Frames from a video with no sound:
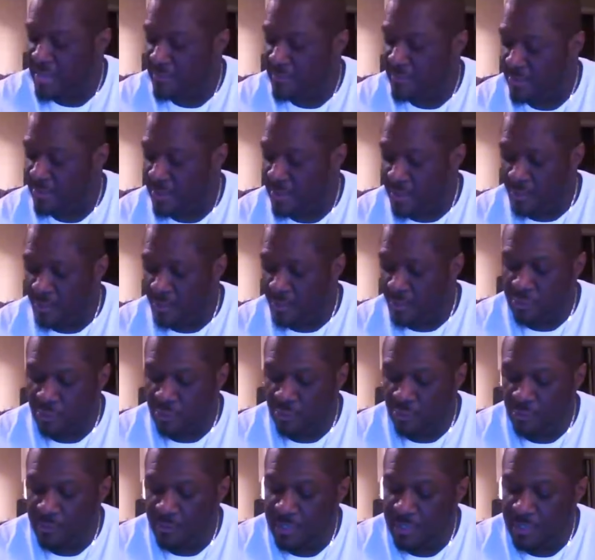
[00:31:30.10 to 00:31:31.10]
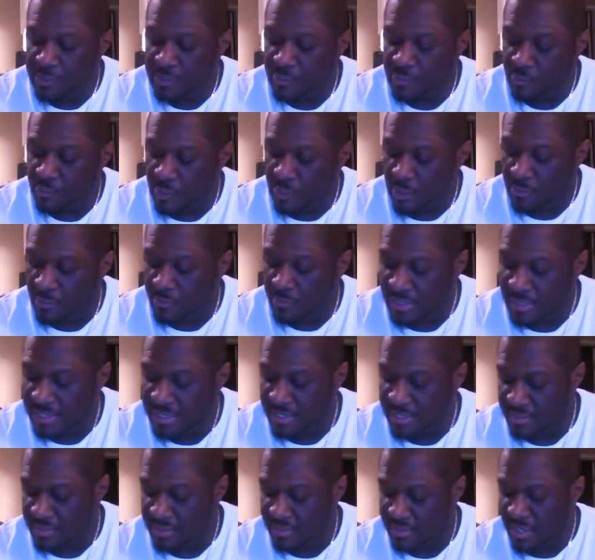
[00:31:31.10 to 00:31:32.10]
with whom he is well pleased,
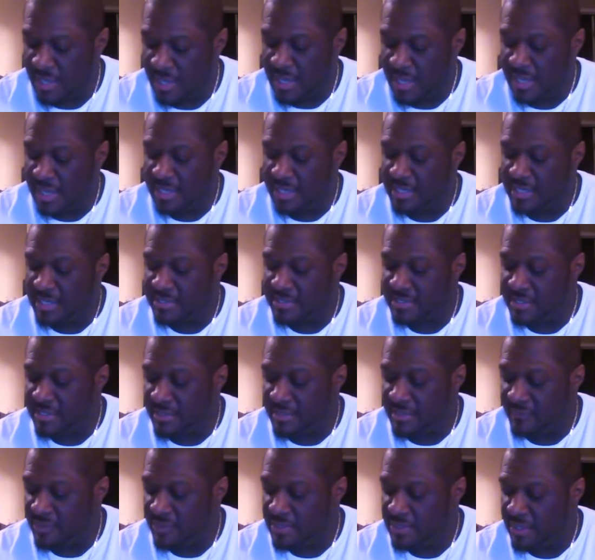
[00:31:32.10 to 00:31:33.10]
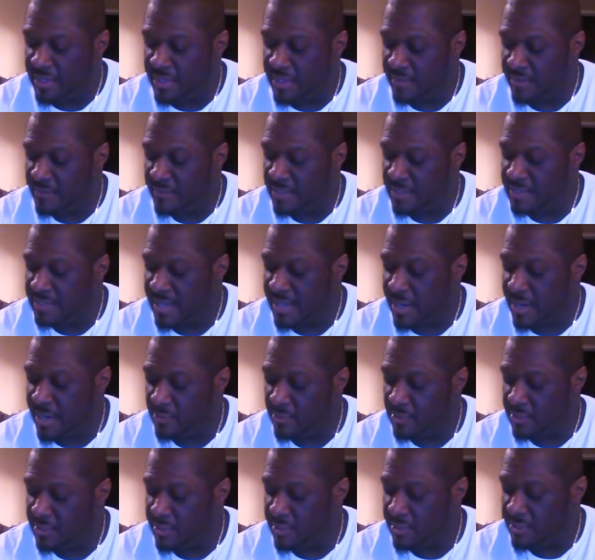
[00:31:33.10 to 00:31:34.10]
and he has given to him his
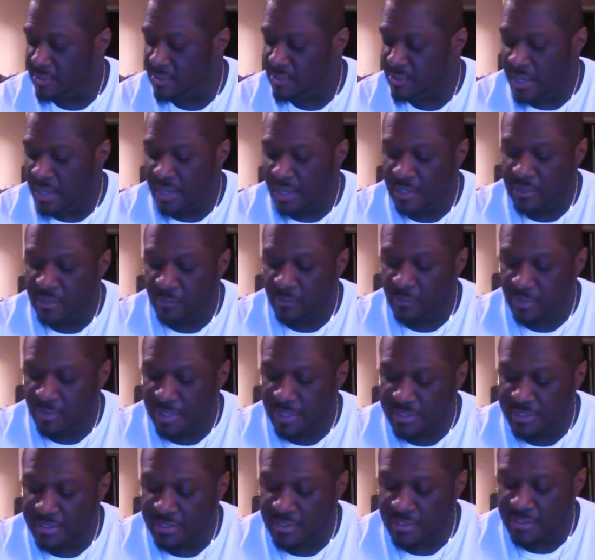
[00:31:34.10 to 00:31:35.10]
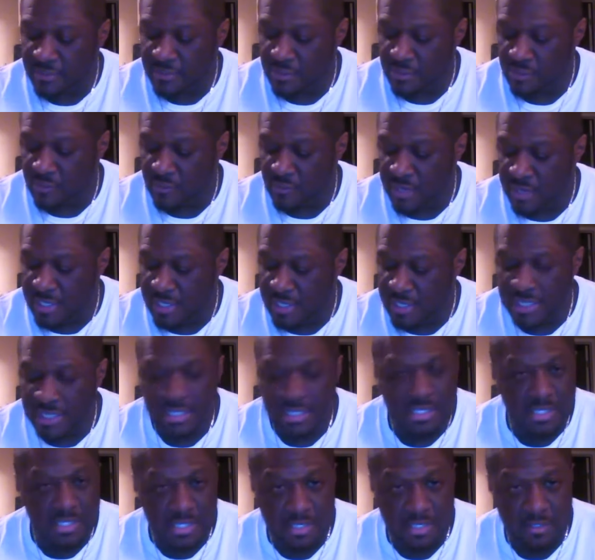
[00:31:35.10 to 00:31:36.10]
heritage in the presence of the great
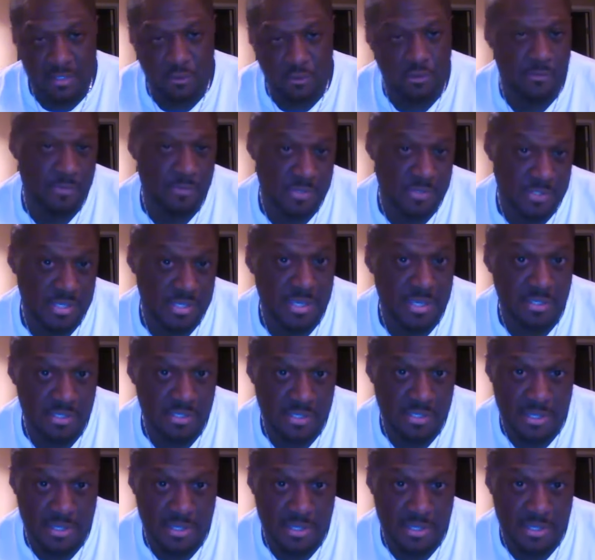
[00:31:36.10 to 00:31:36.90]
Ennead, or Paseja.